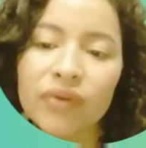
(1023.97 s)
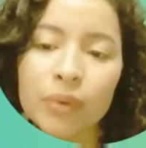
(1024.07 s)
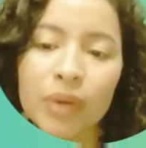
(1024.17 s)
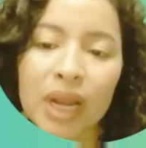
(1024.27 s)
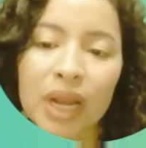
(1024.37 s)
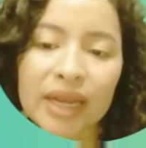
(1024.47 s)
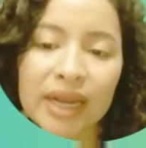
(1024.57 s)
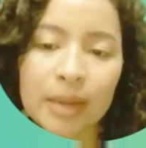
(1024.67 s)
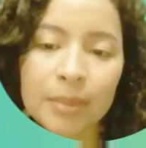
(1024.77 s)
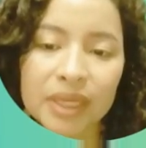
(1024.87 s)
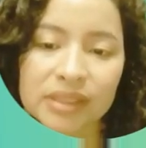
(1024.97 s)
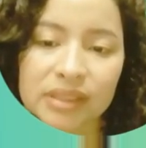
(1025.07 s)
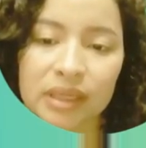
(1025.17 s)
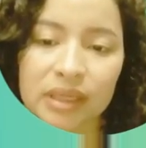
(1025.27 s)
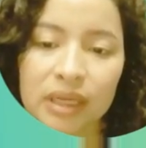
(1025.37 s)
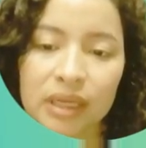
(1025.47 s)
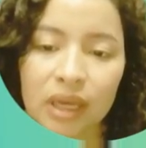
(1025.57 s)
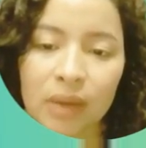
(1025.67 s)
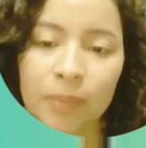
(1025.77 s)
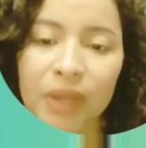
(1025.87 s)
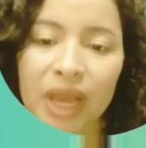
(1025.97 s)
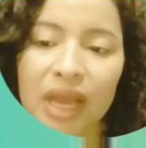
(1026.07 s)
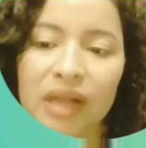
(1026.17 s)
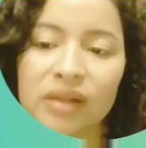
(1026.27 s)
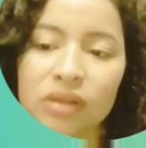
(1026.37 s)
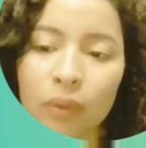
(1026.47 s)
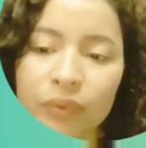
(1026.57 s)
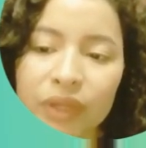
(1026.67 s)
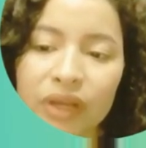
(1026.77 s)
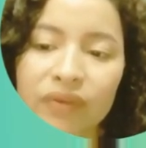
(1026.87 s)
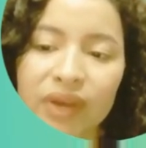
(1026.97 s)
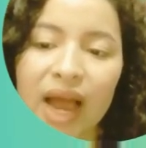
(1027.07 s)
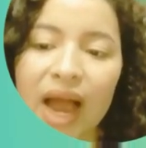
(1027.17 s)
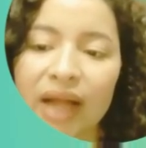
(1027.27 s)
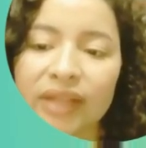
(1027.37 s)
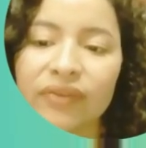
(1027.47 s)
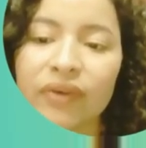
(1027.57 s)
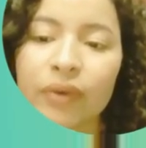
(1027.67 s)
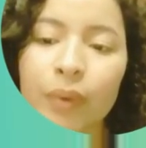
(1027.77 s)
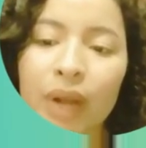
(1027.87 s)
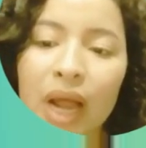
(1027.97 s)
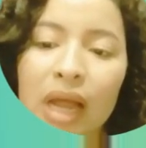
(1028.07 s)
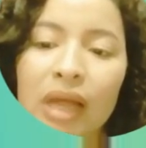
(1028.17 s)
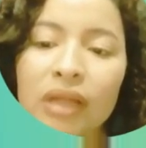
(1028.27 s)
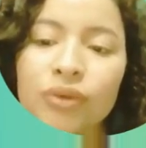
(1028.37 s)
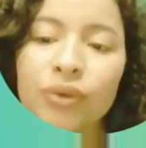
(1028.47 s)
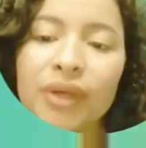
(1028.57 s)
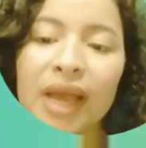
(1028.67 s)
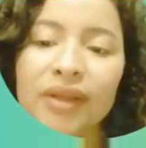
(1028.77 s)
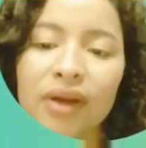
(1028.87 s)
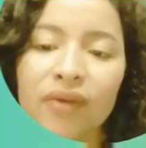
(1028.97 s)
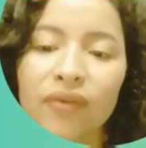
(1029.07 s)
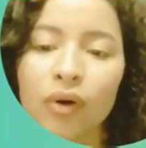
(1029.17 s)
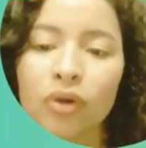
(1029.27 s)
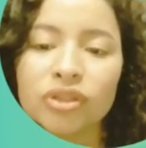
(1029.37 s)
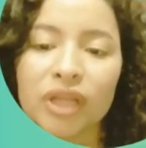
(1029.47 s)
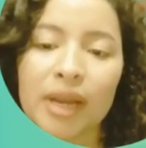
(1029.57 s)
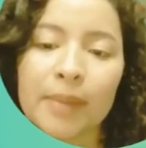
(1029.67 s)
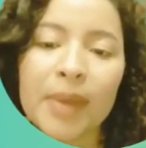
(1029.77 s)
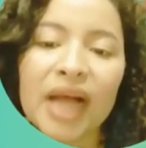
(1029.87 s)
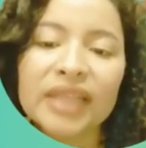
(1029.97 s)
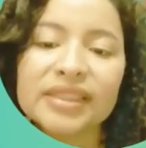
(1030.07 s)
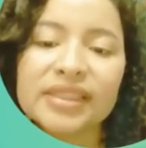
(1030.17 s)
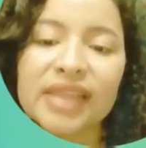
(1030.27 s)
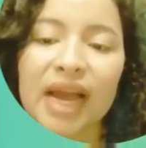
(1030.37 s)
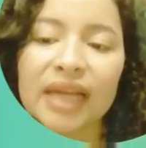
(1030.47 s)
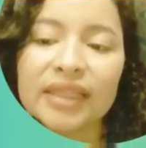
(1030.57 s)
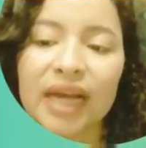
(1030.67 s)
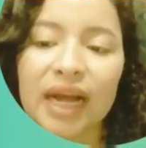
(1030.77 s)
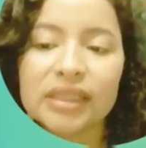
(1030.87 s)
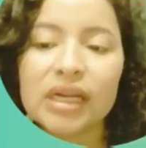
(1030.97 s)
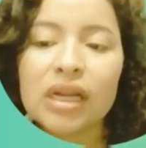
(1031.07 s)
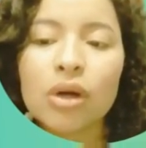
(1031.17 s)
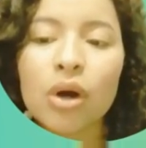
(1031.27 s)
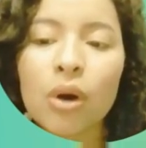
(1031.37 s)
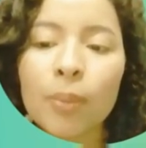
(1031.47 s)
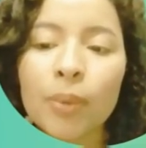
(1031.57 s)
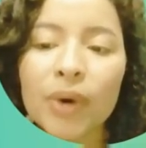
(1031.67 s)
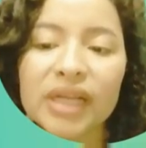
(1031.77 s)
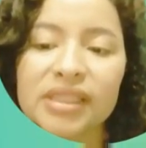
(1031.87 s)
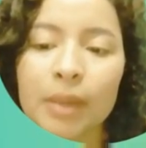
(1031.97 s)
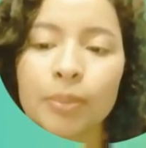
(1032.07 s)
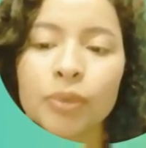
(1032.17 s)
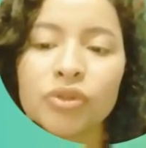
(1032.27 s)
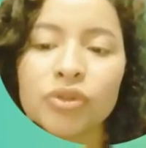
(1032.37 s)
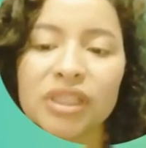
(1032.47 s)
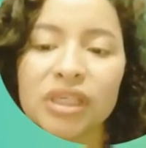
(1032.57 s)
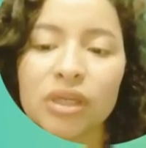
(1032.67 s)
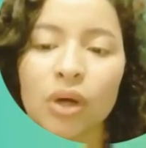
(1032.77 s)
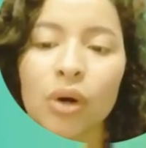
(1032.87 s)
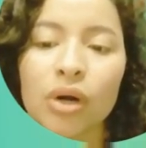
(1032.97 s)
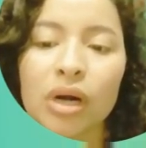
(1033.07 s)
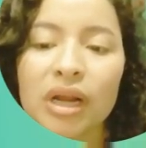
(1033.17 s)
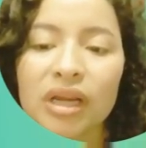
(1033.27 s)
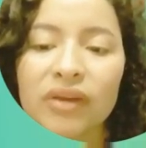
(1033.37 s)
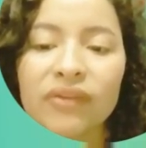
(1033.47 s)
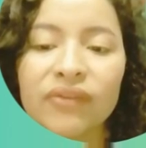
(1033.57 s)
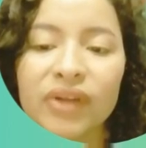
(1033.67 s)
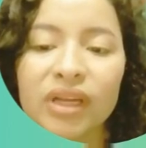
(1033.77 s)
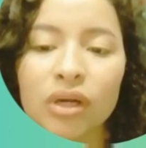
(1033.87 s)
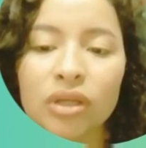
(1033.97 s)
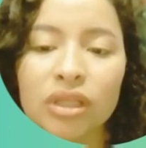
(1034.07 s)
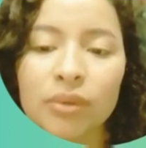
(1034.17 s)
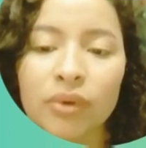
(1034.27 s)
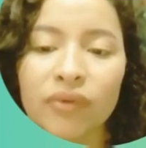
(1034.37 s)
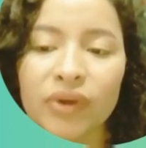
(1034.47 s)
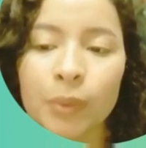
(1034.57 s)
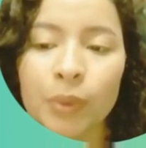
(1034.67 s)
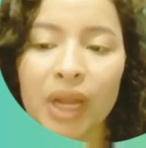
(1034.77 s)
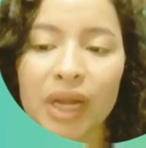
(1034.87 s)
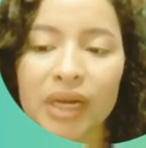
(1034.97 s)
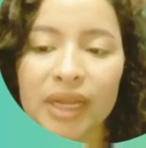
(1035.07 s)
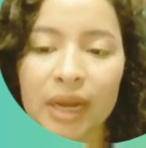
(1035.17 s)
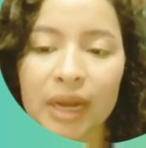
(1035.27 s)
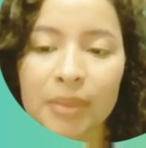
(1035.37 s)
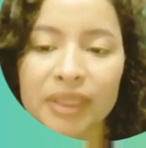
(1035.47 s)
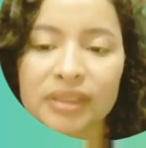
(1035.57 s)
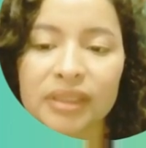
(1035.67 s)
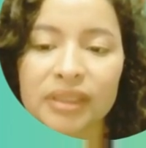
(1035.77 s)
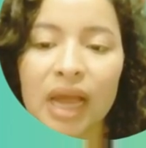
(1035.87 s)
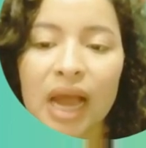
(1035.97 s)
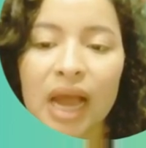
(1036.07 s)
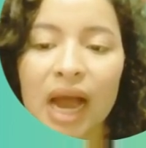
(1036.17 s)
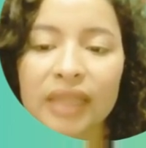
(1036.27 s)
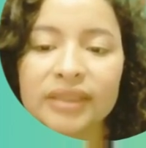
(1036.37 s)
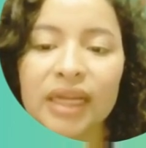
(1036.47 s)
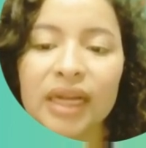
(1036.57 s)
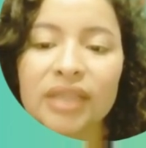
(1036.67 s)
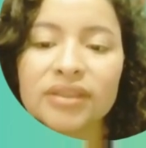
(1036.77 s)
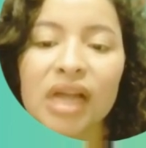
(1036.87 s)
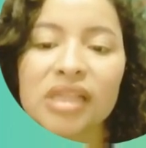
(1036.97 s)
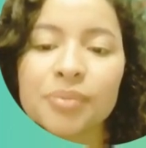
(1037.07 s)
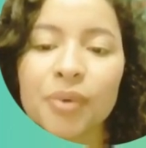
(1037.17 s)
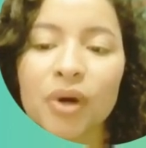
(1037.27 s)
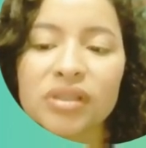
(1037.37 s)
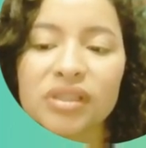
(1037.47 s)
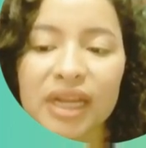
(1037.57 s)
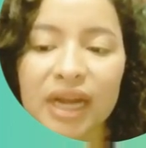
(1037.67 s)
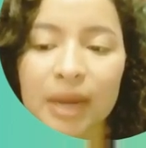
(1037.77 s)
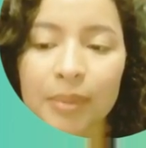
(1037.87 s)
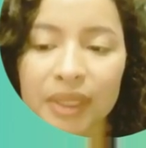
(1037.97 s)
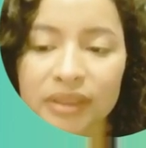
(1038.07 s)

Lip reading: ligaments keep ends of tibia and fibula together from the back side and comprise the posterior inferior tibiofibular ligament and the transverse ligament.